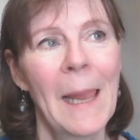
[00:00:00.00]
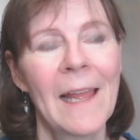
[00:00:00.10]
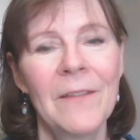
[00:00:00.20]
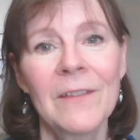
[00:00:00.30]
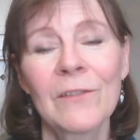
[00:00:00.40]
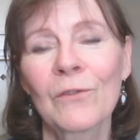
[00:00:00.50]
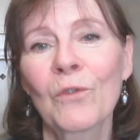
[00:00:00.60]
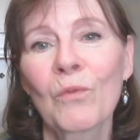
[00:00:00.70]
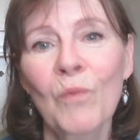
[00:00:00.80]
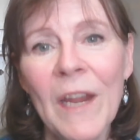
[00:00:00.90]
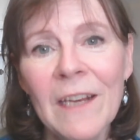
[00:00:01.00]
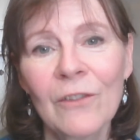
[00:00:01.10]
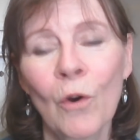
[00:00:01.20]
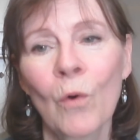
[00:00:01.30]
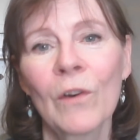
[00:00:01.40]
And this is a
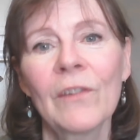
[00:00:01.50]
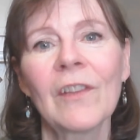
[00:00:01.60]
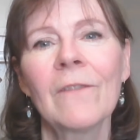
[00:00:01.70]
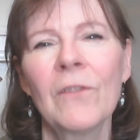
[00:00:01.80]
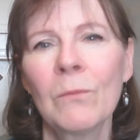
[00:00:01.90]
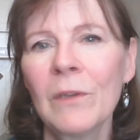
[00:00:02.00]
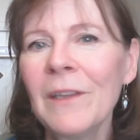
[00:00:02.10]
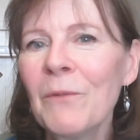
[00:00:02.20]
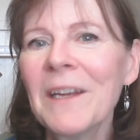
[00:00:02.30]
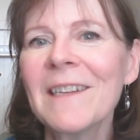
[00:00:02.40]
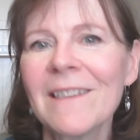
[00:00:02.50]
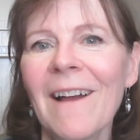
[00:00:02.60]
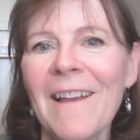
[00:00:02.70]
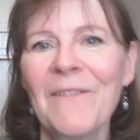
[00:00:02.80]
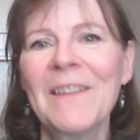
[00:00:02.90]
great course if you really want to
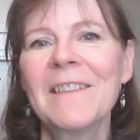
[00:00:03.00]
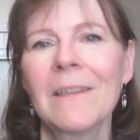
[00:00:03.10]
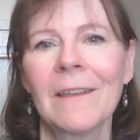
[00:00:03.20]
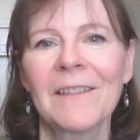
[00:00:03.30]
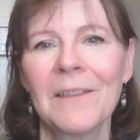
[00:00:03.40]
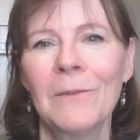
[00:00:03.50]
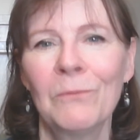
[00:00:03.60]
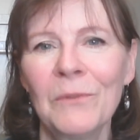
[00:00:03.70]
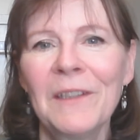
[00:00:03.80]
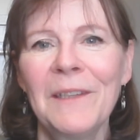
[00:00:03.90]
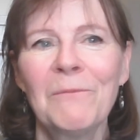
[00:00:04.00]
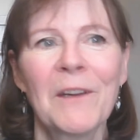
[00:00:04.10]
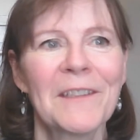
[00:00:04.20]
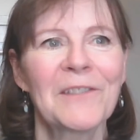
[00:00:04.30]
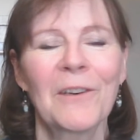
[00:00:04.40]
dive into this and you really
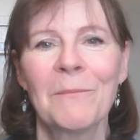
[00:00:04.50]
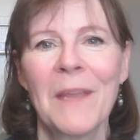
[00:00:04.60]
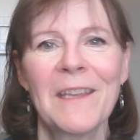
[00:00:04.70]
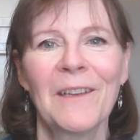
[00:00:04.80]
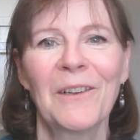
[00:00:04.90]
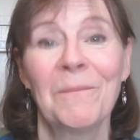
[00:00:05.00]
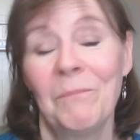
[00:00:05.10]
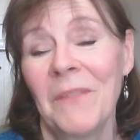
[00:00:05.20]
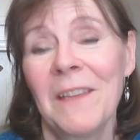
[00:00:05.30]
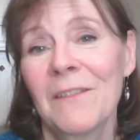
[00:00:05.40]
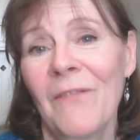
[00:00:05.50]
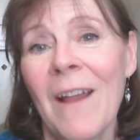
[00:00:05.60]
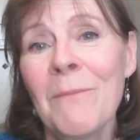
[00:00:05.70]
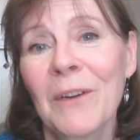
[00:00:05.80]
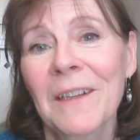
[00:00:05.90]
want to start making these
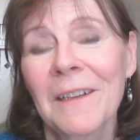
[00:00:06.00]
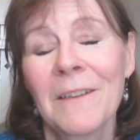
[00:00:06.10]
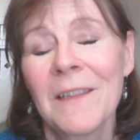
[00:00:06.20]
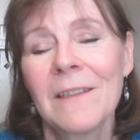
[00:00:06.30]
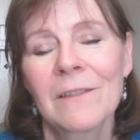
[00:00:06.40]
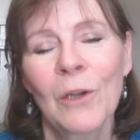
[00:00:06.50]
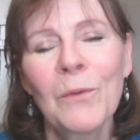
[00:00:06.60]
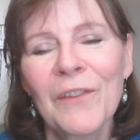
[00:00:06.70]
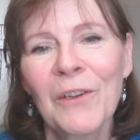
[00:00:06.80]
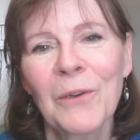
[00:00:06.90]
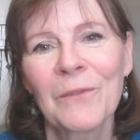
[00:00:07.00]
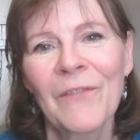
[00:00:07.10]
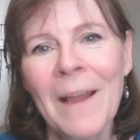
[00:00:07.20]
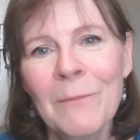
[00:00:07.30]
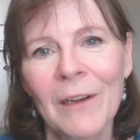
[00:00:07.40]
cozy coat
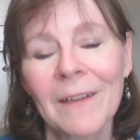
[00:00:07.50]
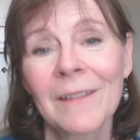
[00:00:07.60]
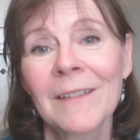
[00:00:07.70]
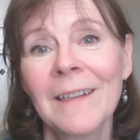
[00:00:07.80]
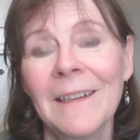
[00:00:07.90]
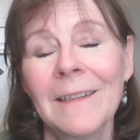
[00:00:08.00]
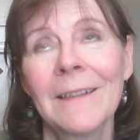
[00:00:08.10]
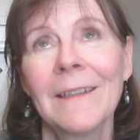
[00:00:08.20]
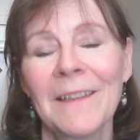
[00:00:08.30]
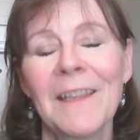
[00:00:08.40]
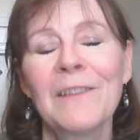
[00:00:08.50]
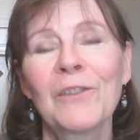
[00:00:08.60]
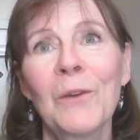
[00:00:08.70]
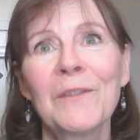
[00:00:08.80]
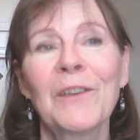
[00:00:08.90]
fabrics, these
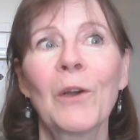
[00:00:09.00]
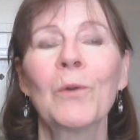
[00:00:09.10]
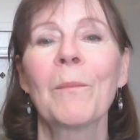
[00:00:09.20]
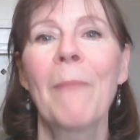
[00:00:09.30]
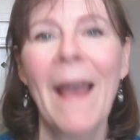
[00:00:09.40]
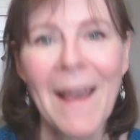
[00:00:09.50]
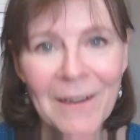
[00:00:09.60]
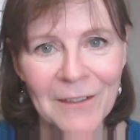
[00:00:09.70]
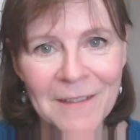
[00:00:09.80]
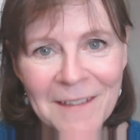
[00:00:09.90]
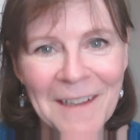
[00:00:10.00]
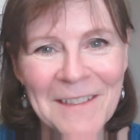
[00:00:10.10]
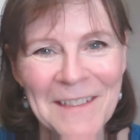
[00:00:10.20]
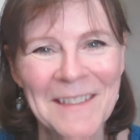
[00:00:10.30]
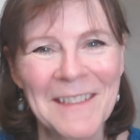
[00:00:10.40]
cozy coat patterns, I
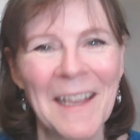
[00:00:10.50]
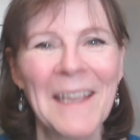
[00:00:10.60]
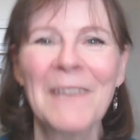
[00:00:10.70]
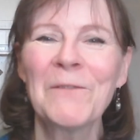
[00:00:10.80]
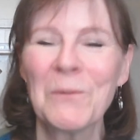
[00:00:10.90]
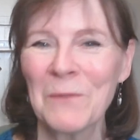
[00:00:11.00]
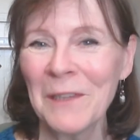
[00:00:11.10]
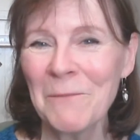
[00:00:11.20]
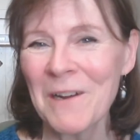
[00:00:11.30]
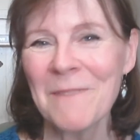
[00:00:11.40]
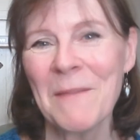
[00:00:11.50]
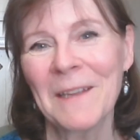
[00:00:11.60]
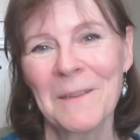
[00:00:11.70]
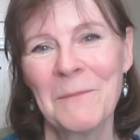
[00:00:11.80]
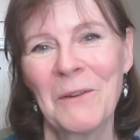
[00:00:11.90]
should say, if you really want to
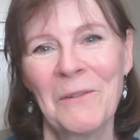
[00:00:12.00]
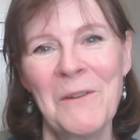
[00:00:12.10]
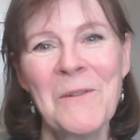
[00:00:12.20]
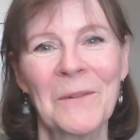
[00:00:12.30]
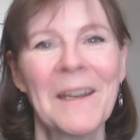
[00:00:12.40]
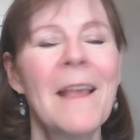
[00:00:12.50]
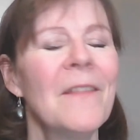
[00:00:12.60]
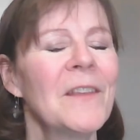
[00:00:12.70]
make them your own.